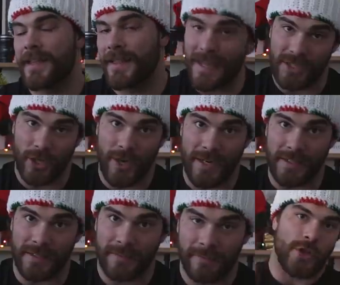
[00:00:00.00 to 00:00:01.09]
That's
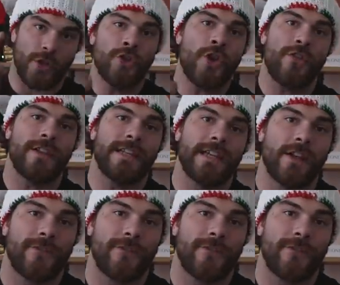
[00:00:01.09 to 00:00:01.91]
crazy. So you know the deal.